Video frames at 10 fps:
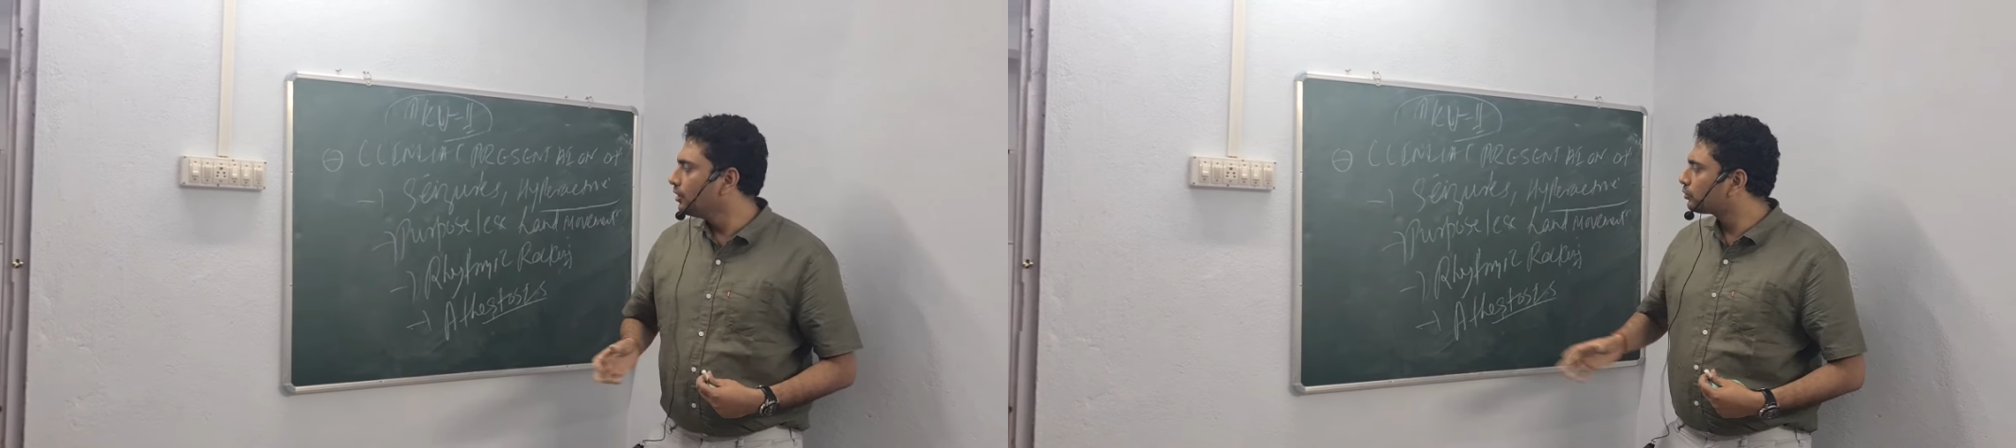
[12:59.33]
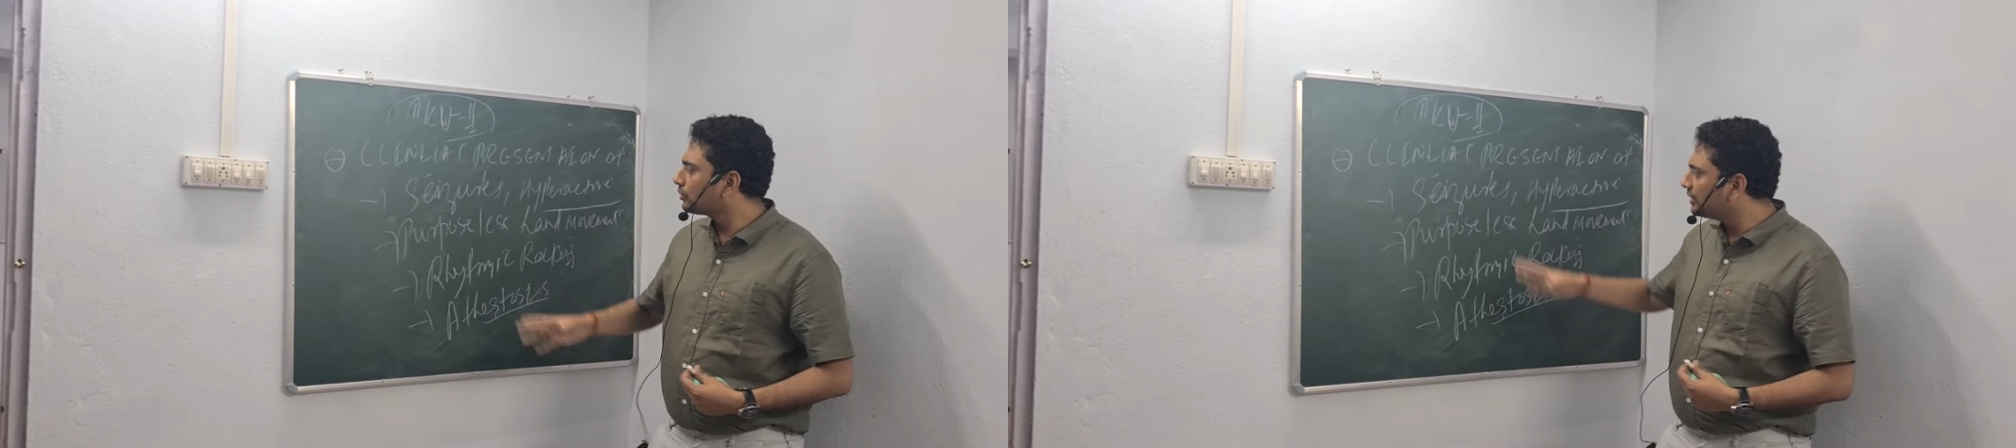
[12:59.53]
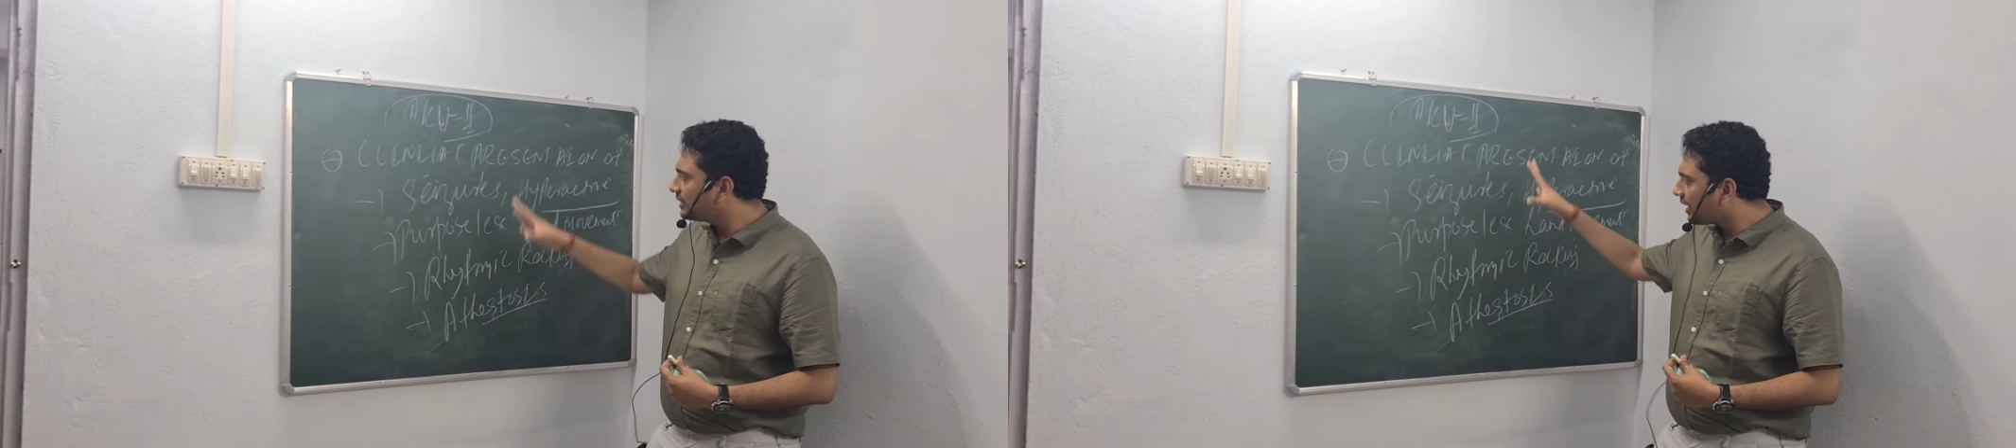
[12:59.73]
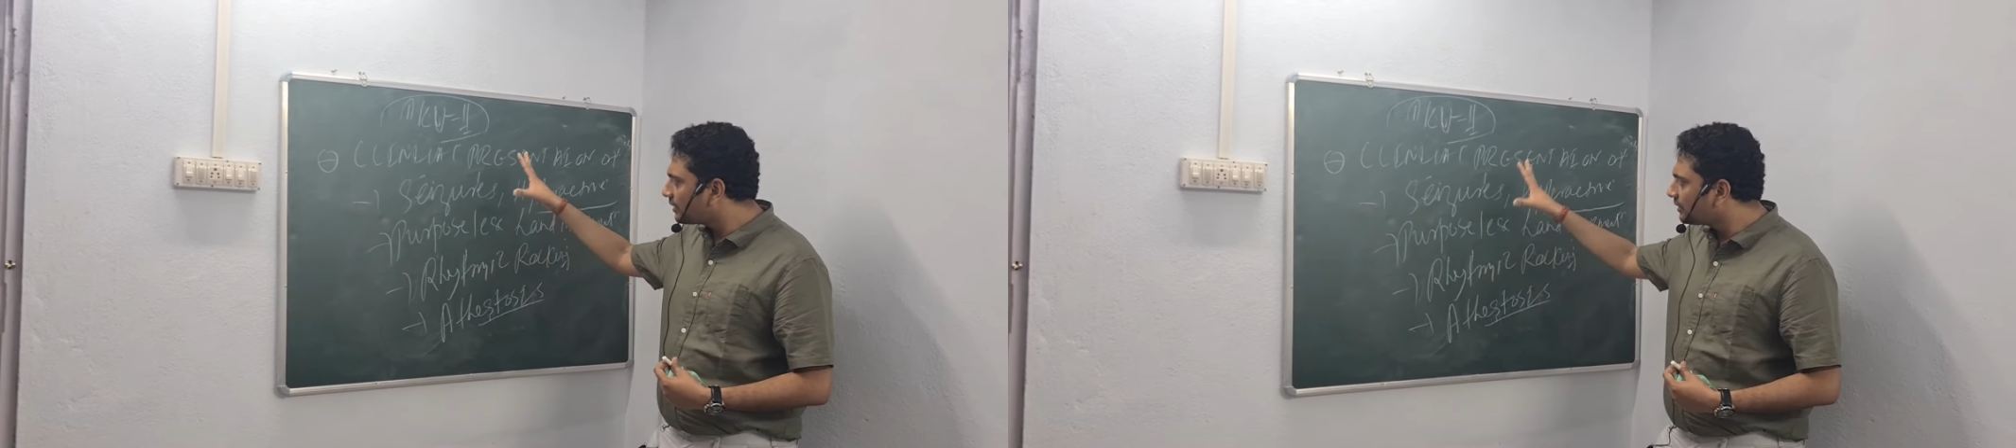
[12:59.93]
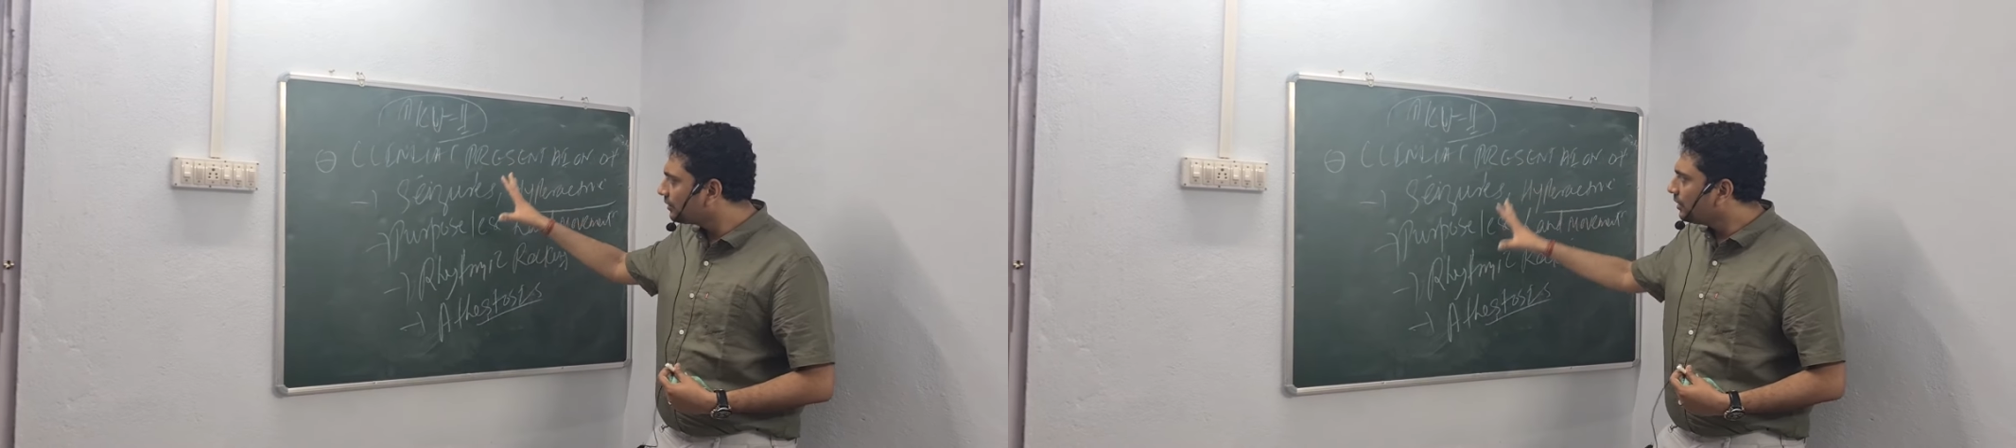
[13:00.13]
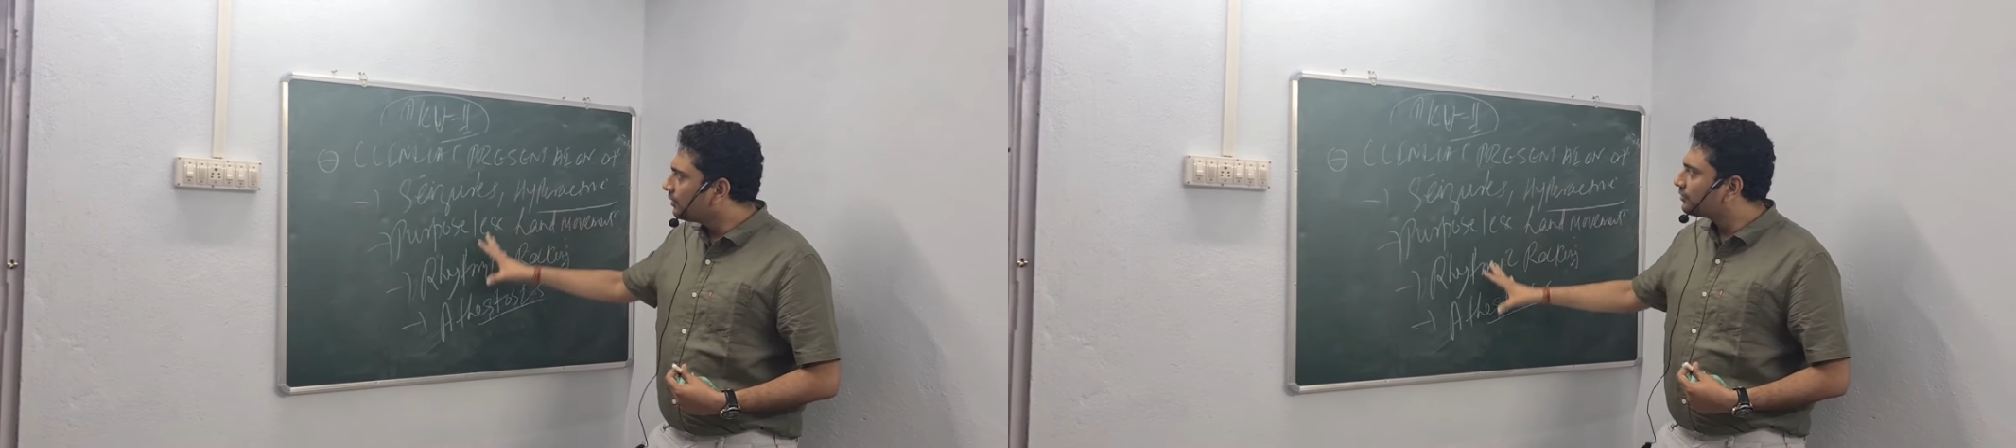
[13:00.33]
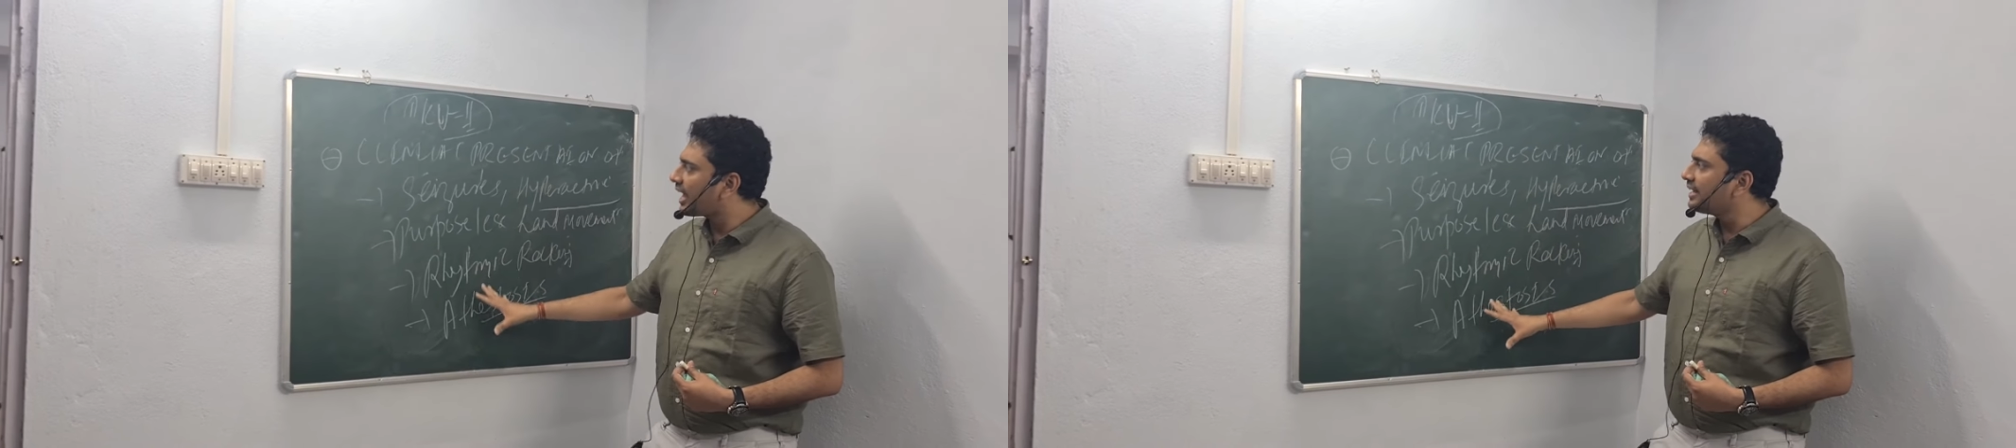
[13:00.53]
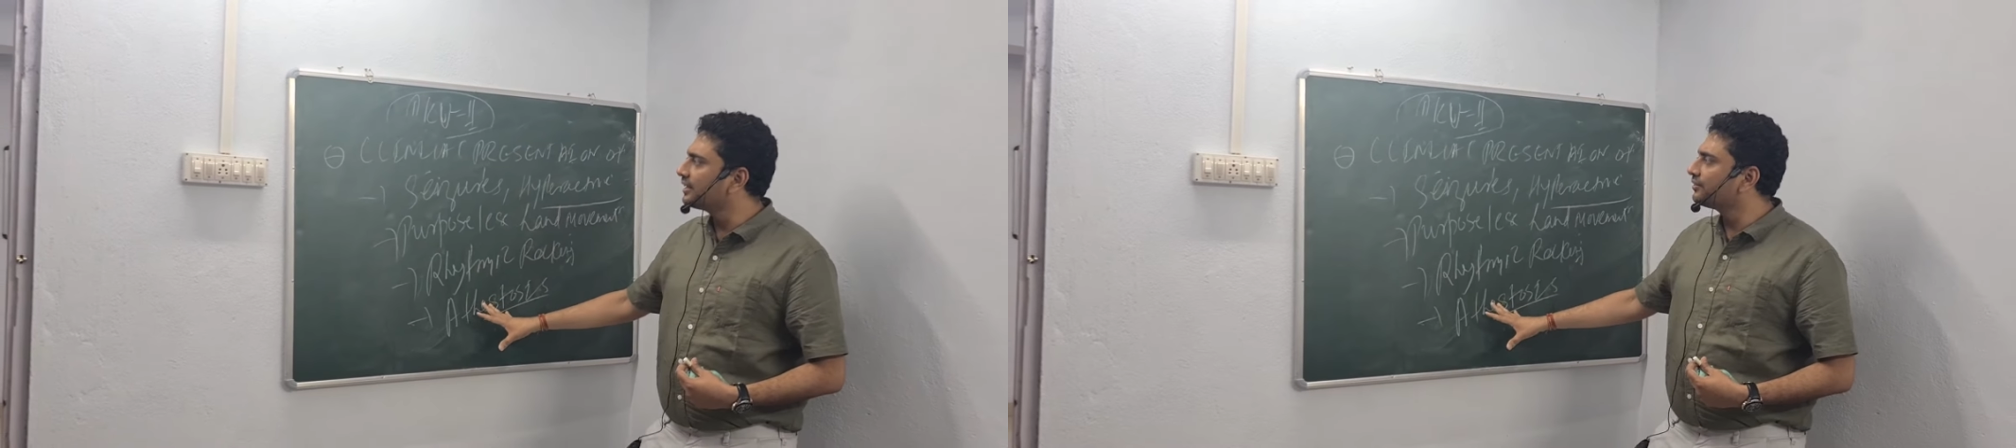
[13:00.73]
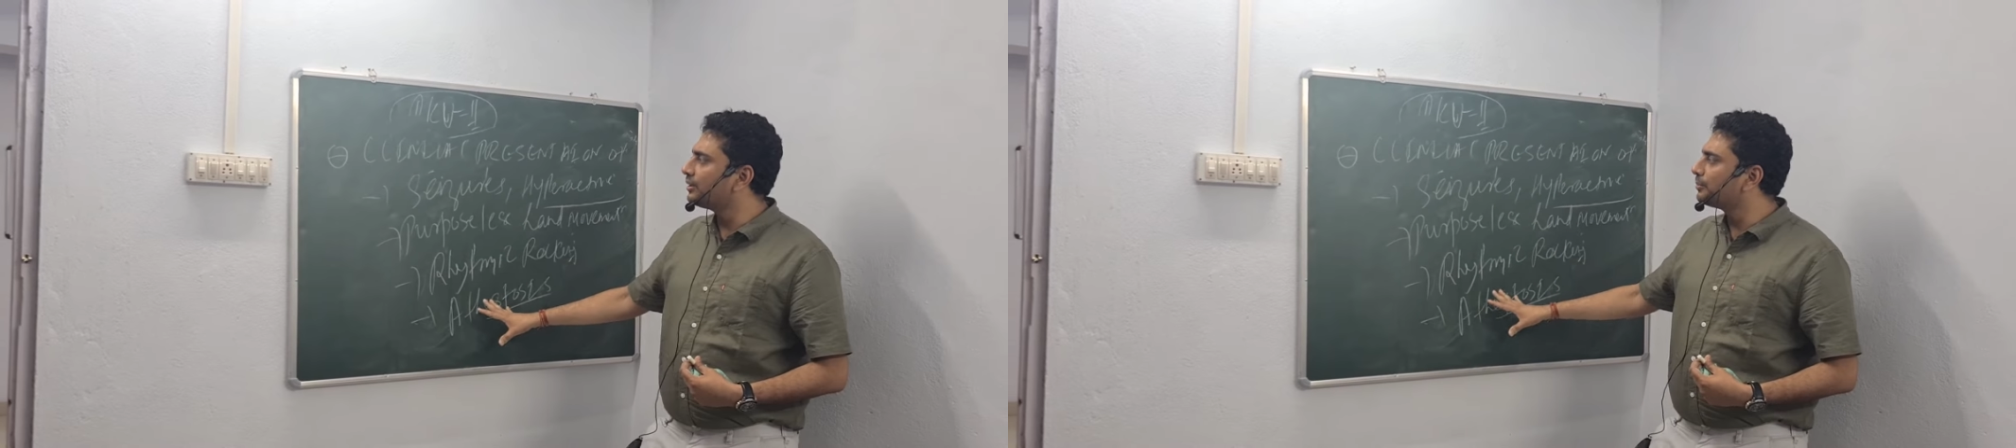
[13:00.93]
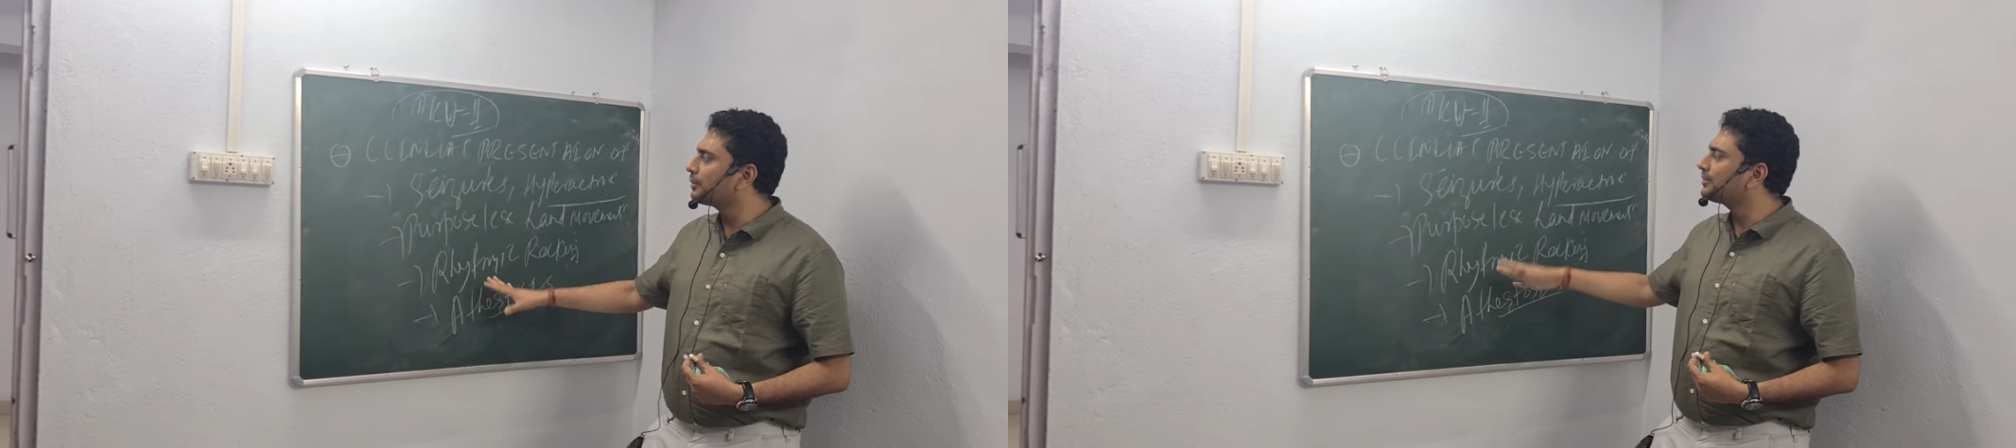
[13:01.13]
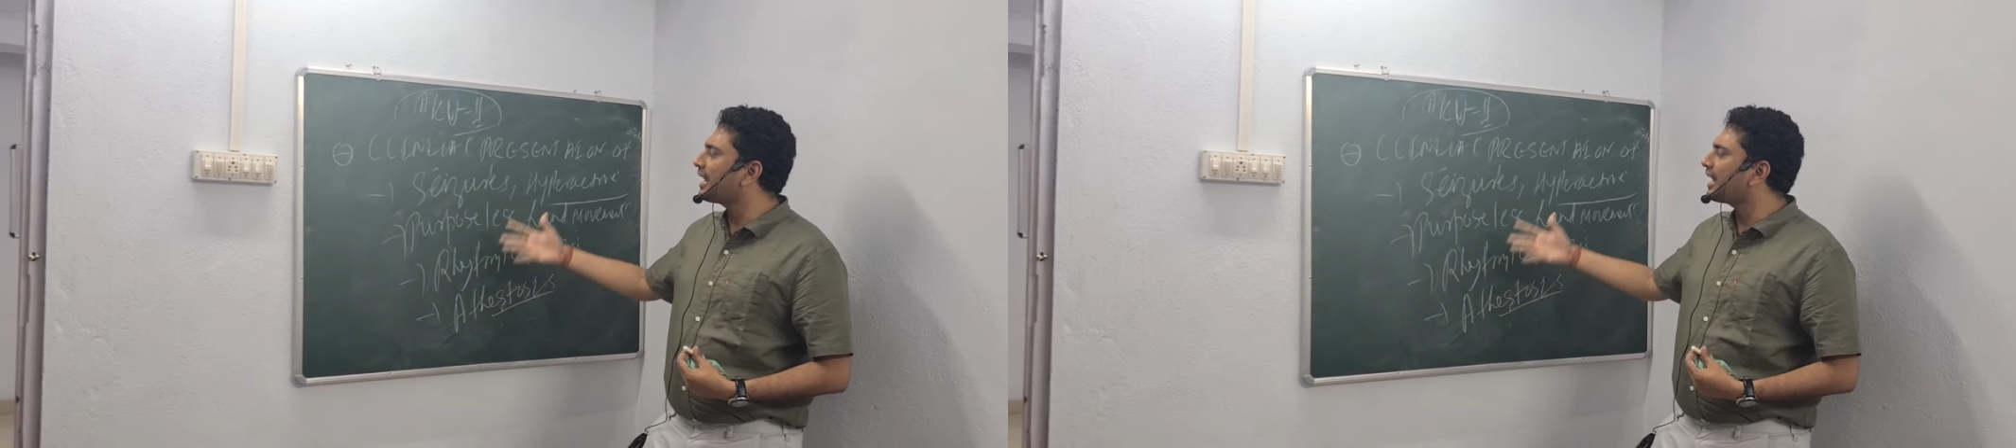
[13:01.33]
So these are the signs and symptoms,